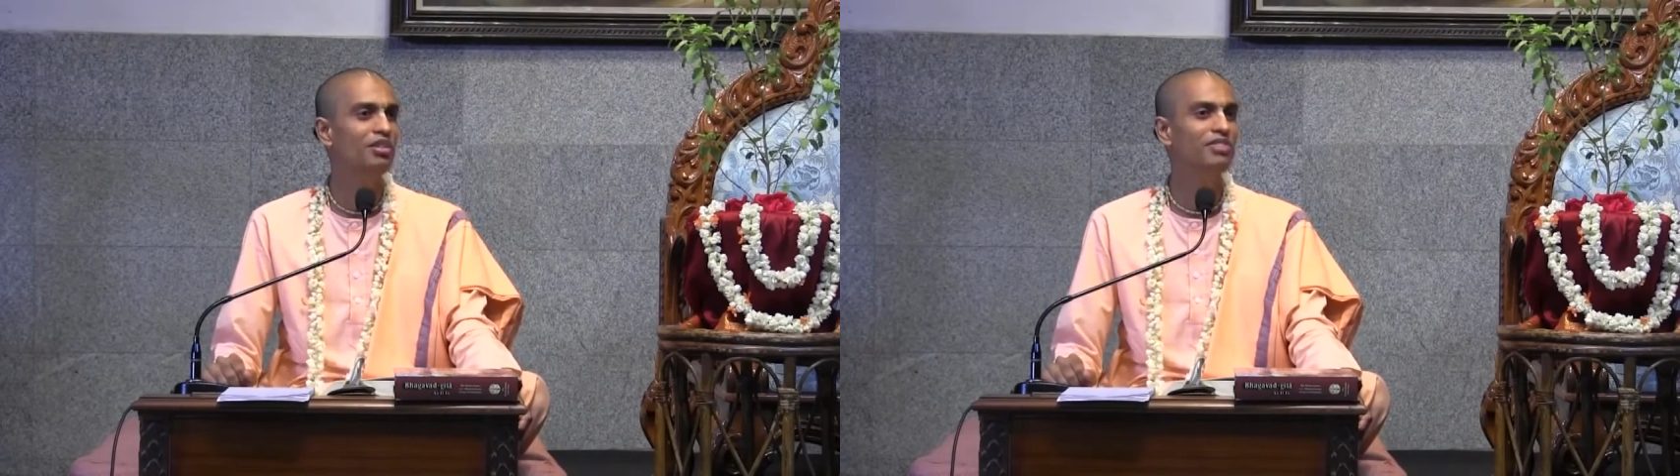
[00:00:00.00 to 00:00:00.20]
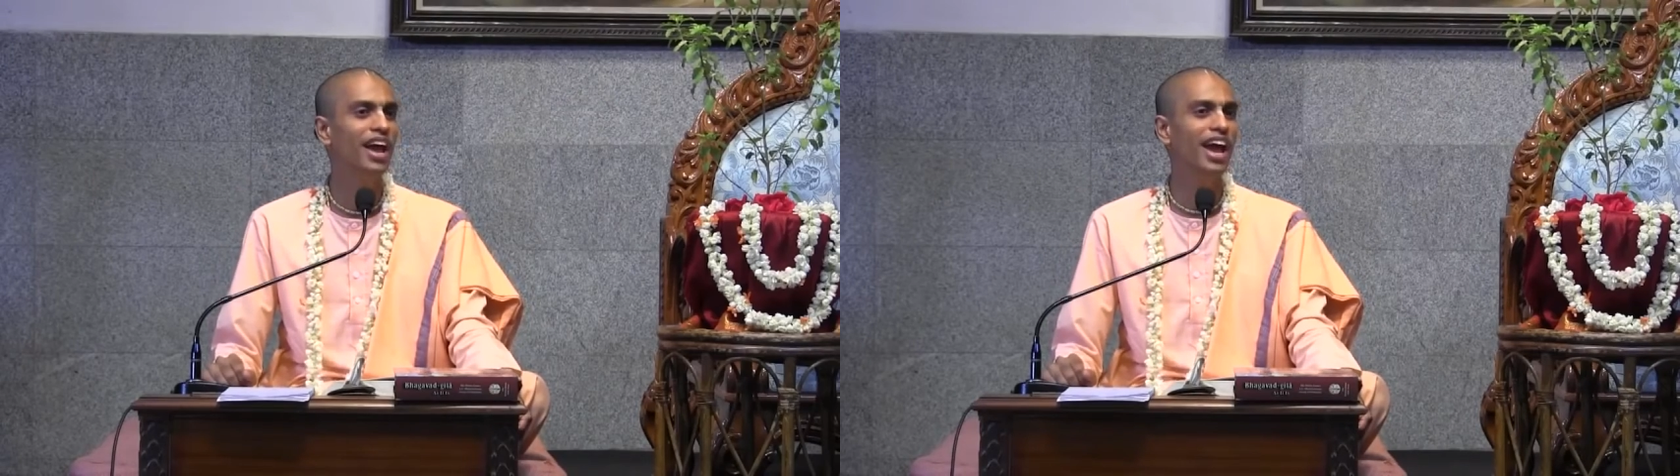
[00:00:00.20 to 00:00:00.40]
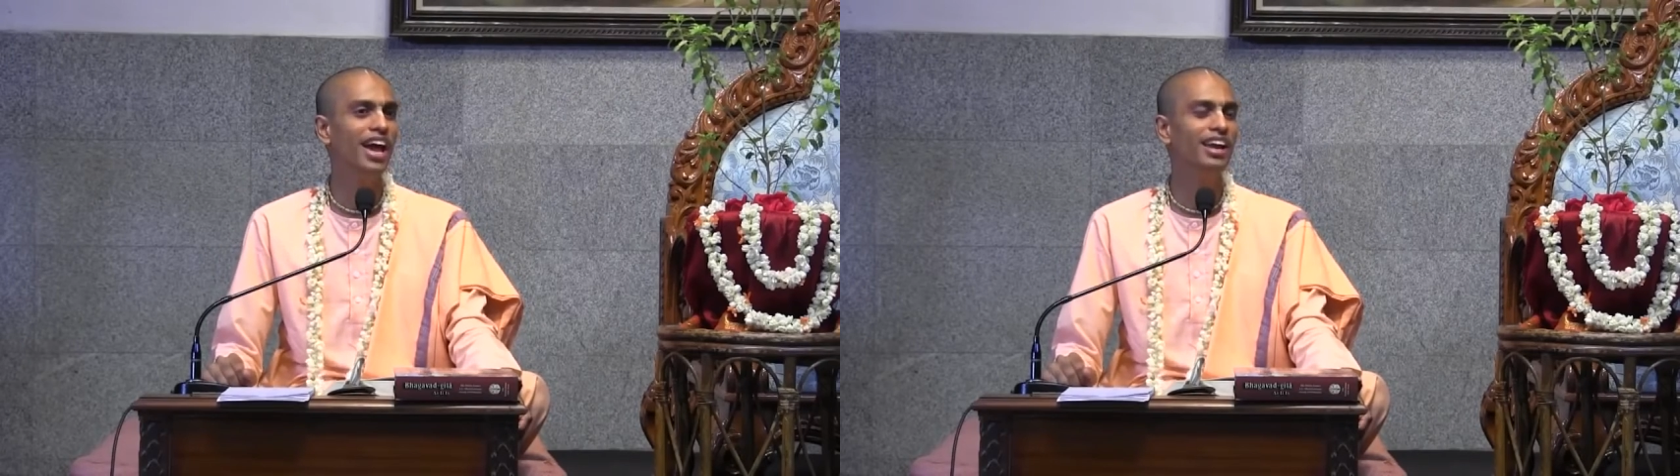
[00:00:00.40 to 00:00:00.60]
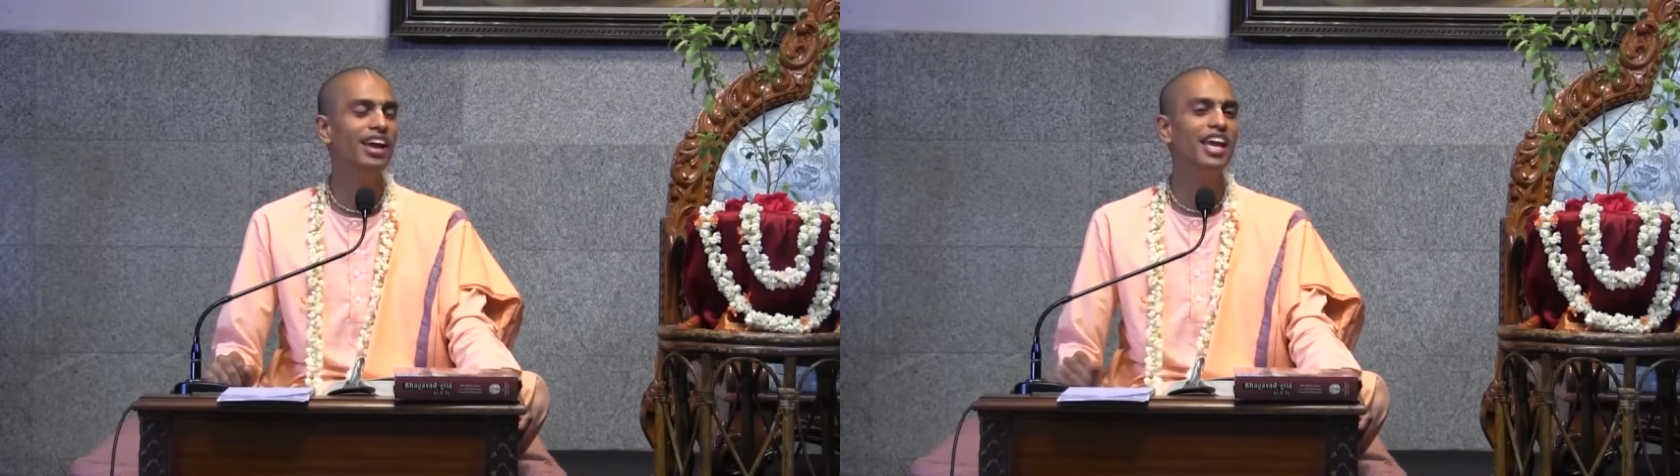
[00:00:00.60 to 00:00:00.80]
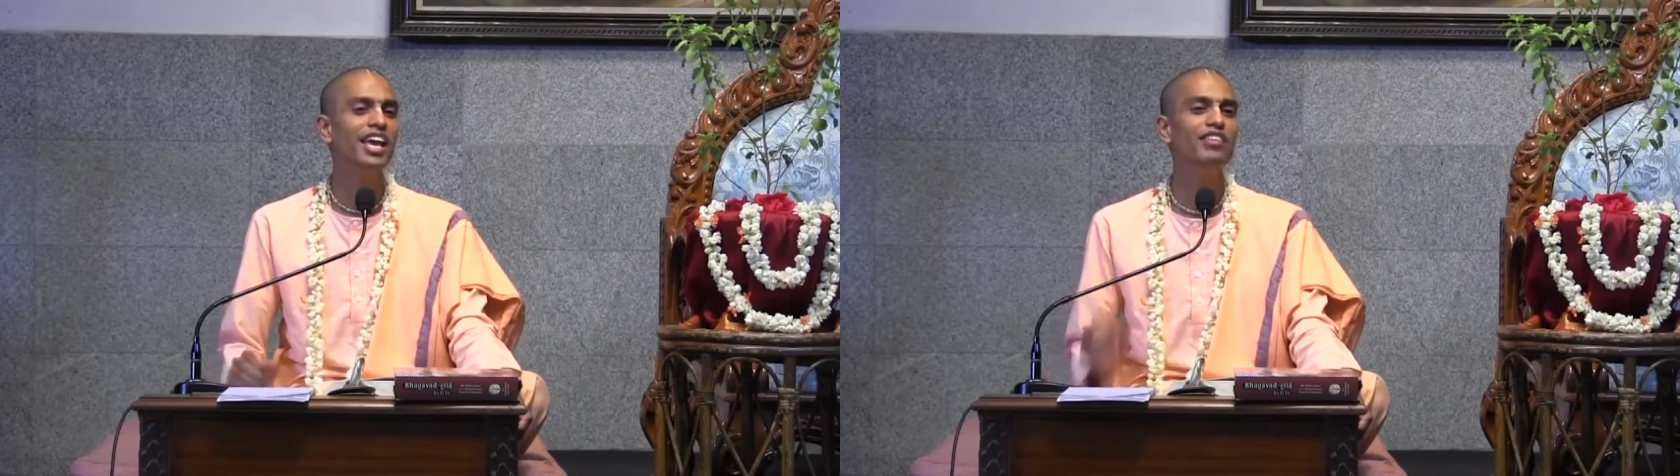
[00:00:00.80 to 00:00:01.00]

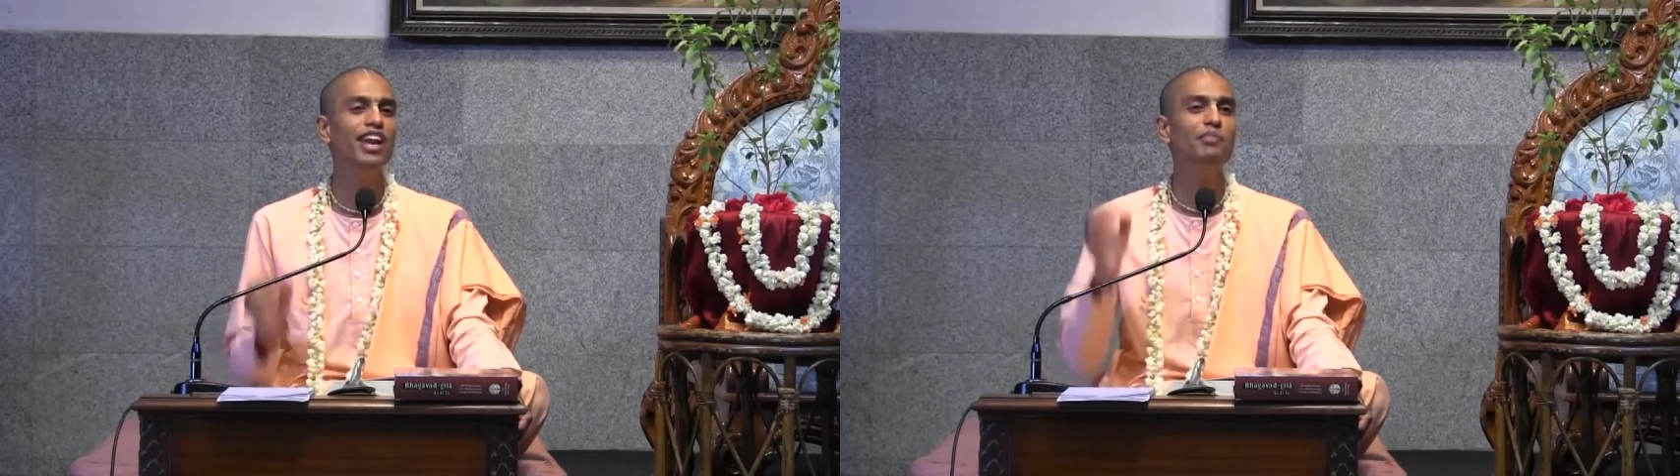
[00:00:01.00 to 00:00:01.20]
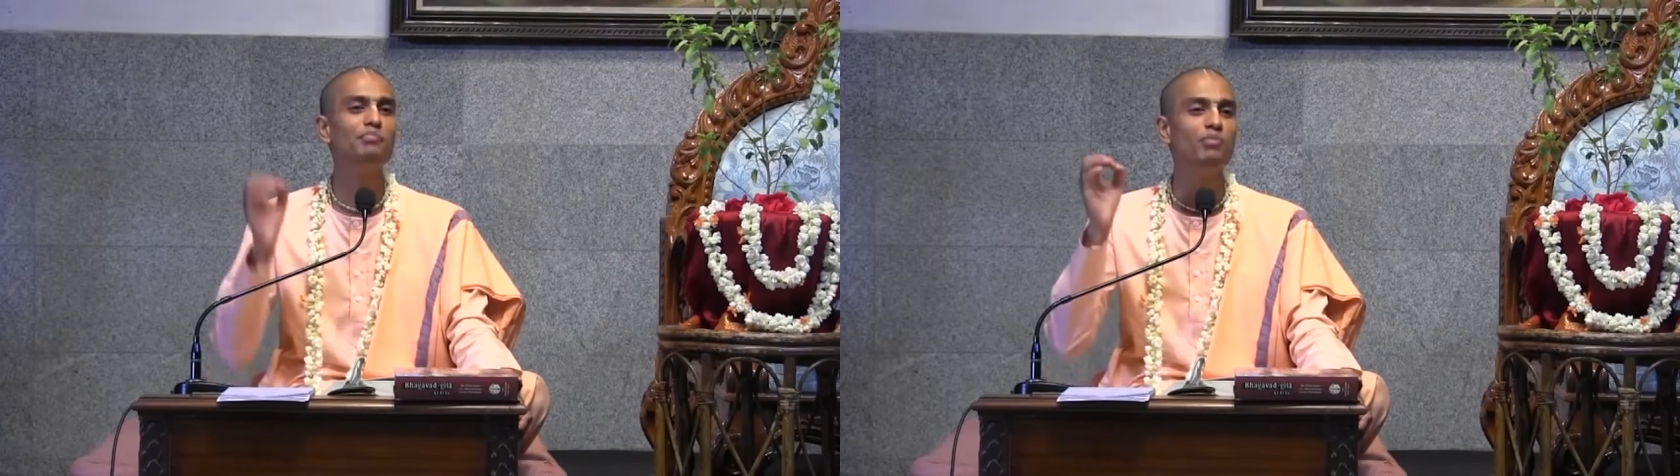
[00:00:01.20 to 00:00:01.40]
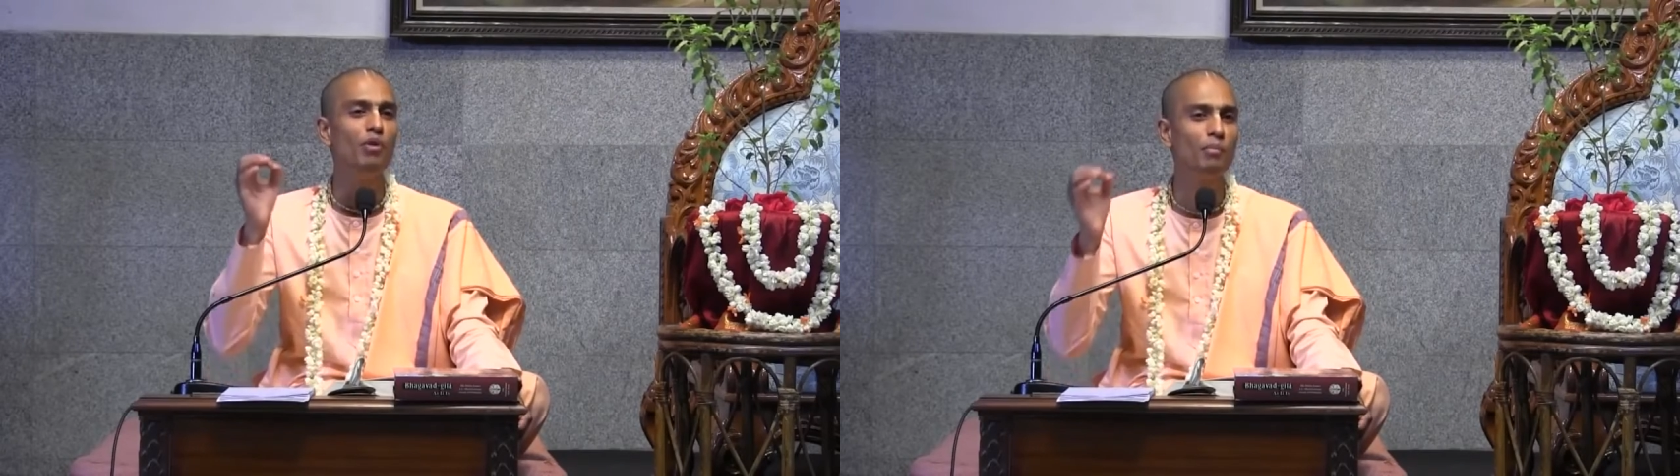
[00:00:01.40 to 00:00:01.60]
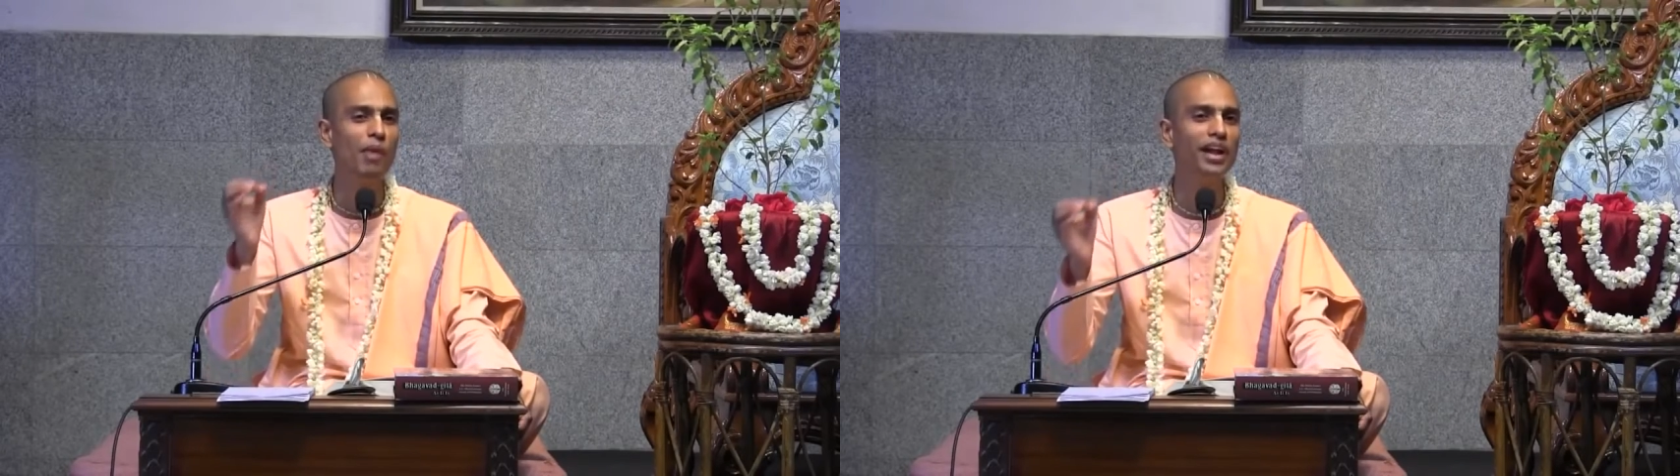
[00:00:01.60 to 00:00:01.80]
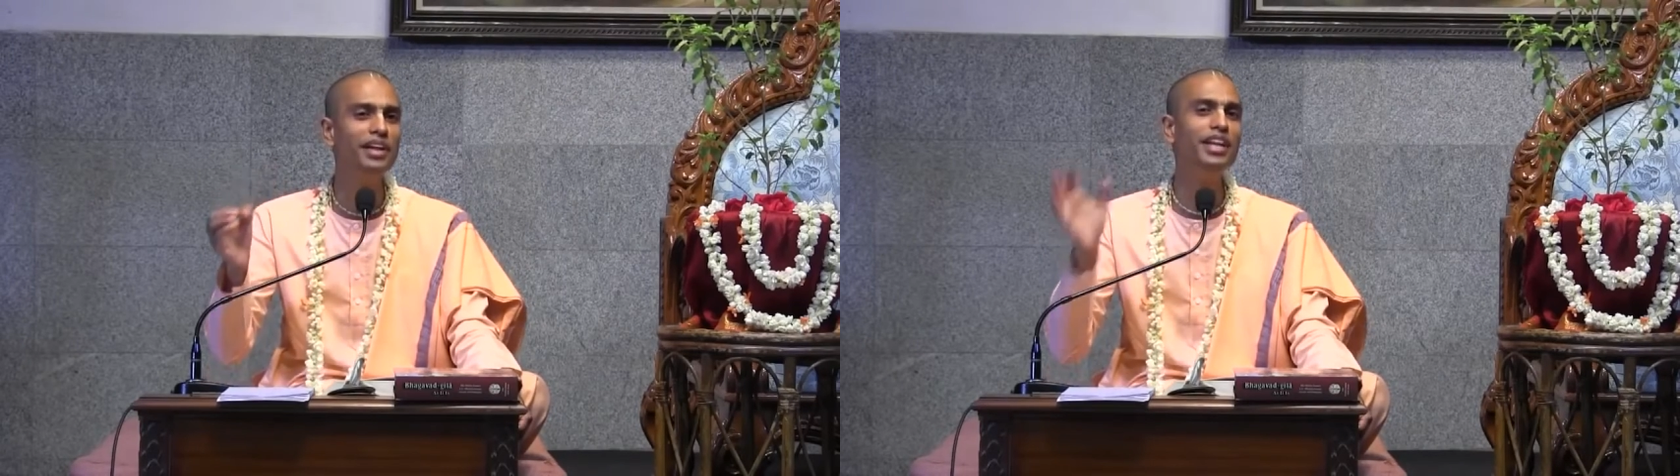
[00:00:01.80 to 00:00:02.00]
where even a
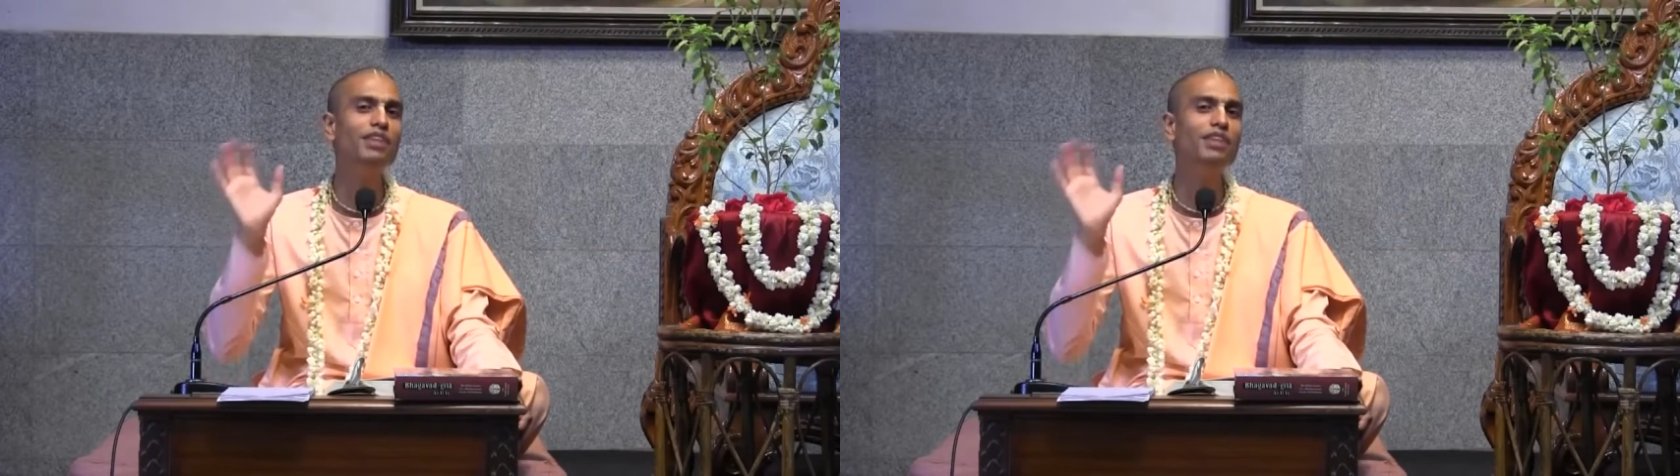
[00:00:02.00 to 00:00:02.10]
moment